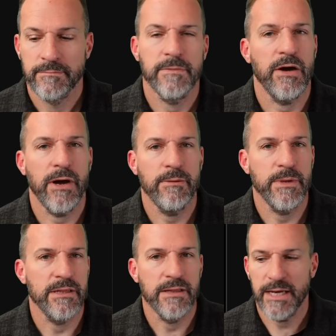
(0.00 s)
Now, I'd
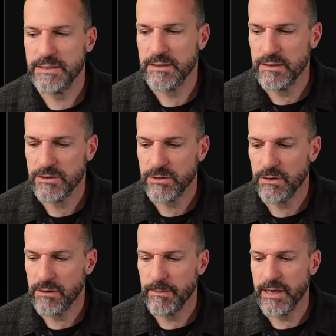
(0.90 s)
be less
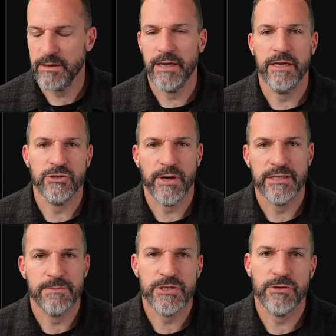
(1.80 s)
concerned about a
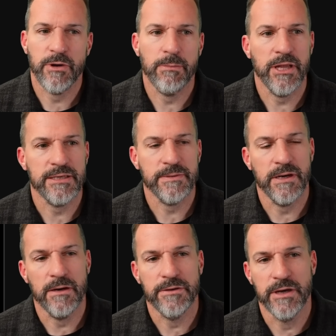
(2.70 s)
transmission replacement,
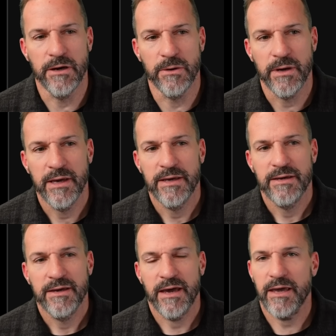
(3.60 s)
although
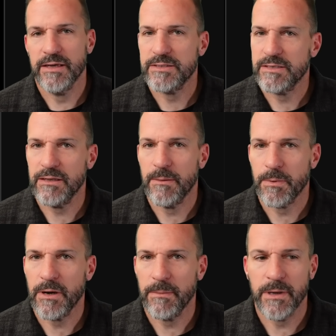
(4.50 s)
it's still a
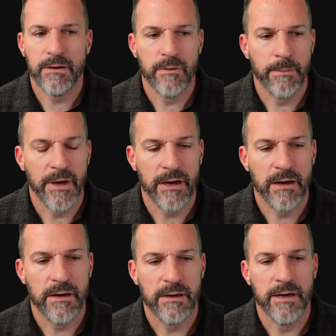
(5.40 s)
pretty big repair.